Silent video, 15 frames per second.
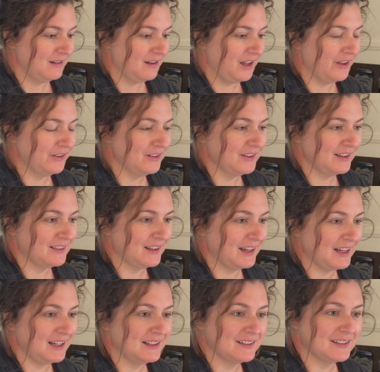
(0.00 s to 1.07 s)
Other than
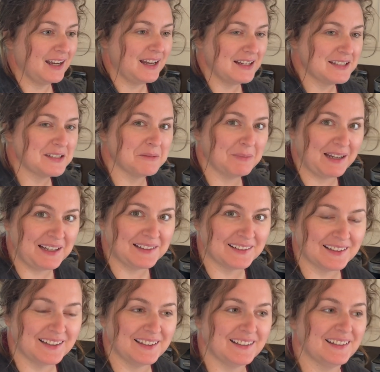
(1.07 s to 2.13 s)
like it tastes
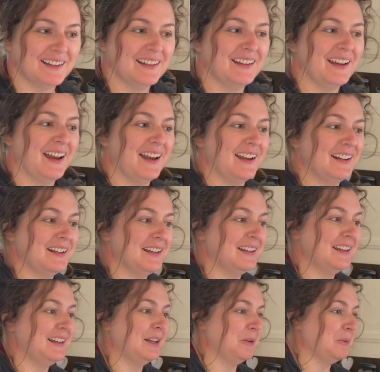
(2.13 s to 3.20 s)
amazing and
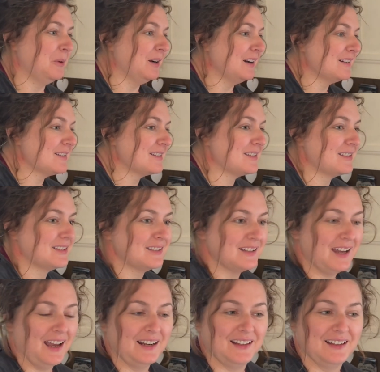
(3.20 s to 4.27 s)
it works and